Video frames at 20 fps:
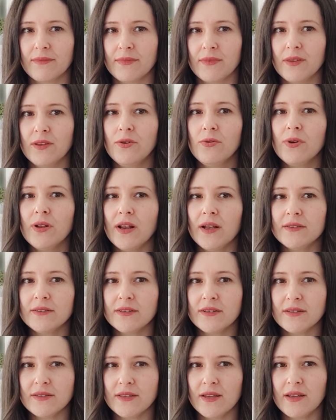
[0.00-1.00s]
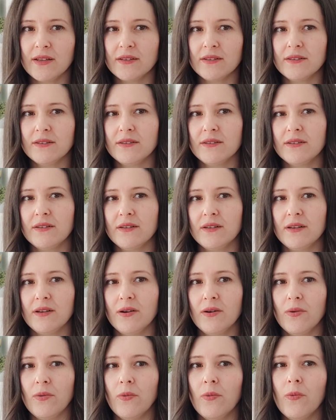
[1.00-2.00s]
You will understand
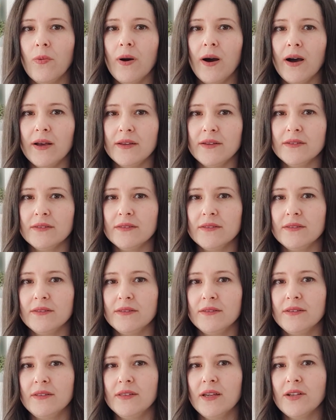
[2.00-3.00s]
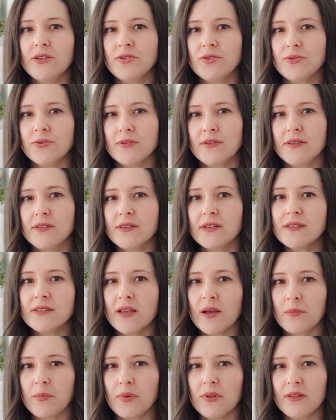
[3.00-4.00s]
why did I choose this
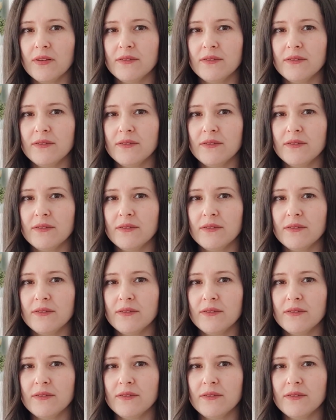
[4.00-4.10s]
example.